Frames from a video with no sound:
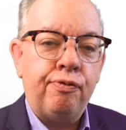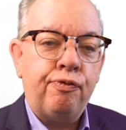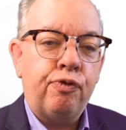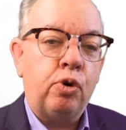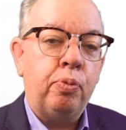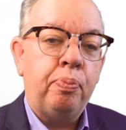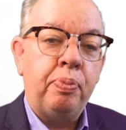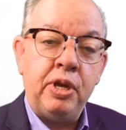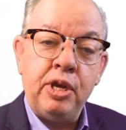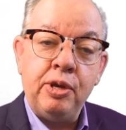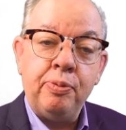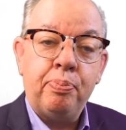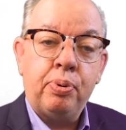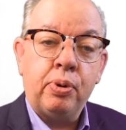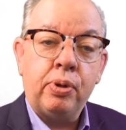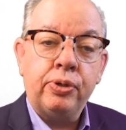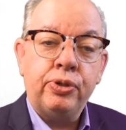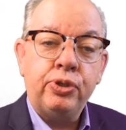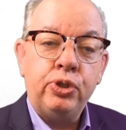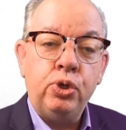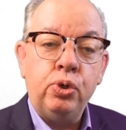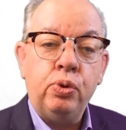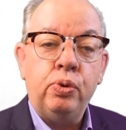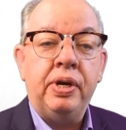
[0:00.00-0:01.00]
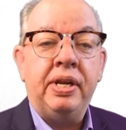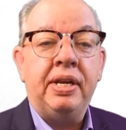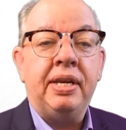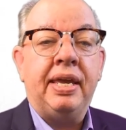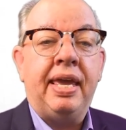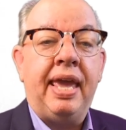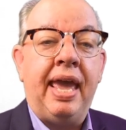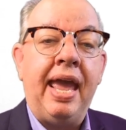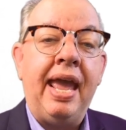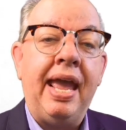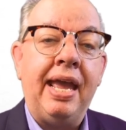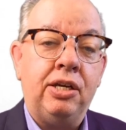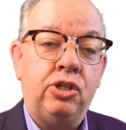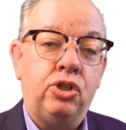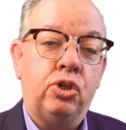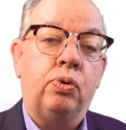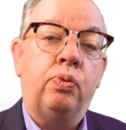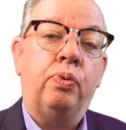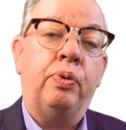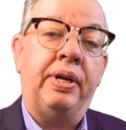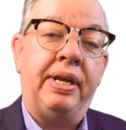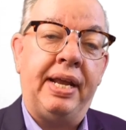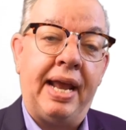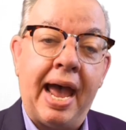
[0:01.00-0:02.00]
for people to engage
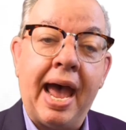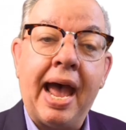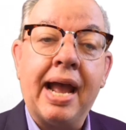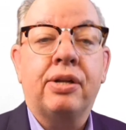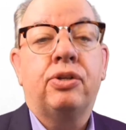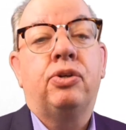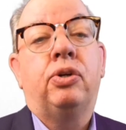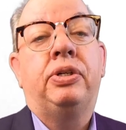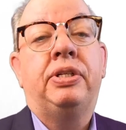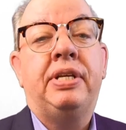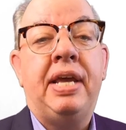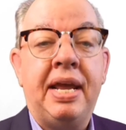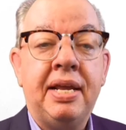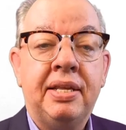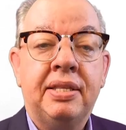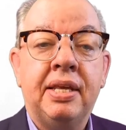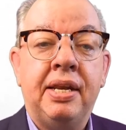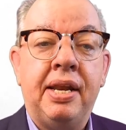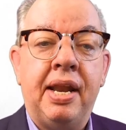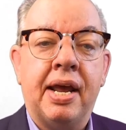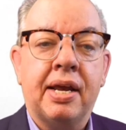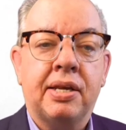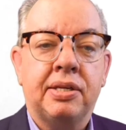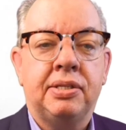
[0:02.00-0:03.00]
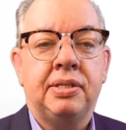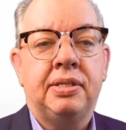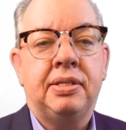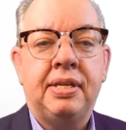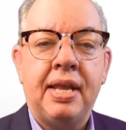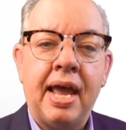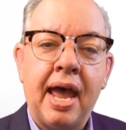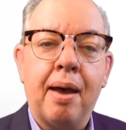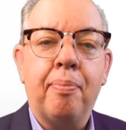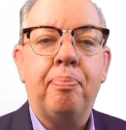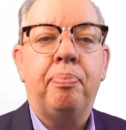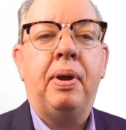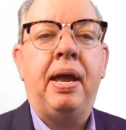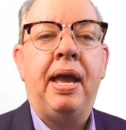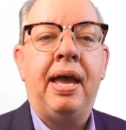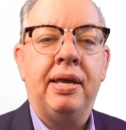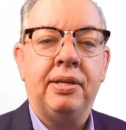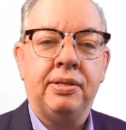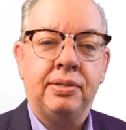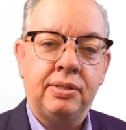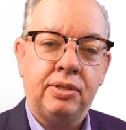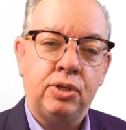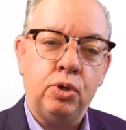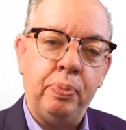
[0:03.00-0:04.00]
or react or take the next step
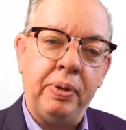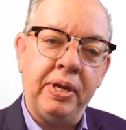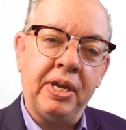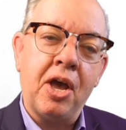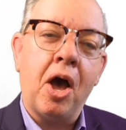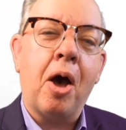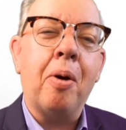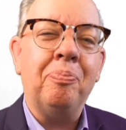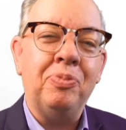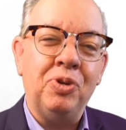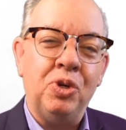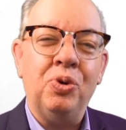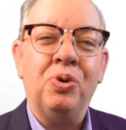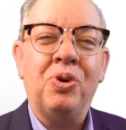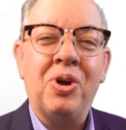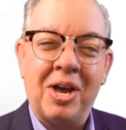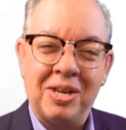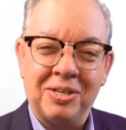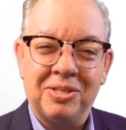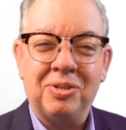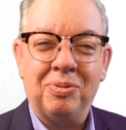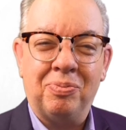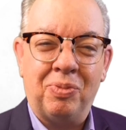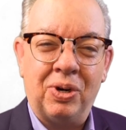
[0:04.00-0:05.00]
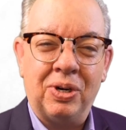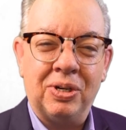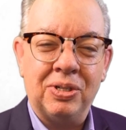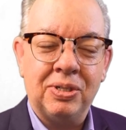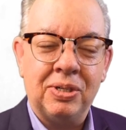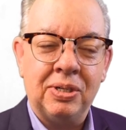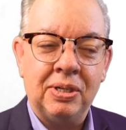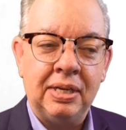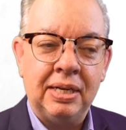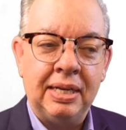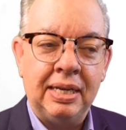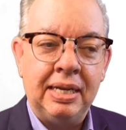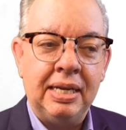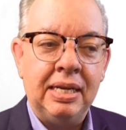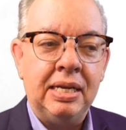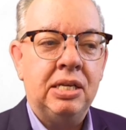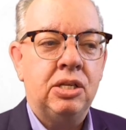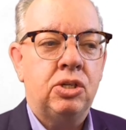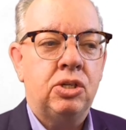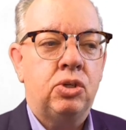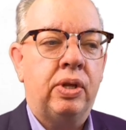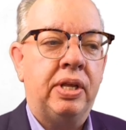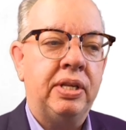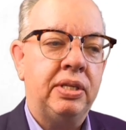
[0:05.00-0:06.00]
as to become new customers.
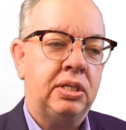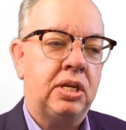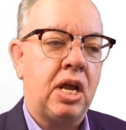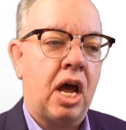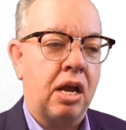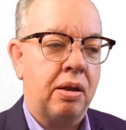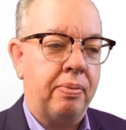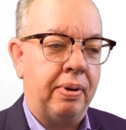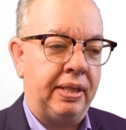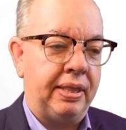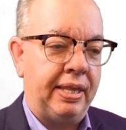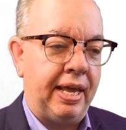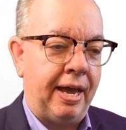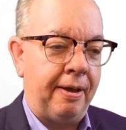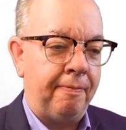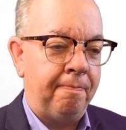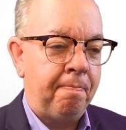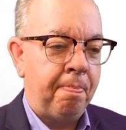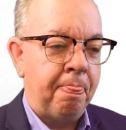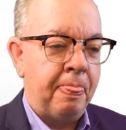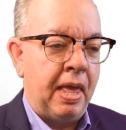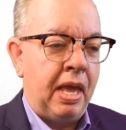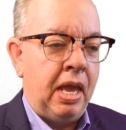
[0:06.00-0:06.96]
So let's talk about that.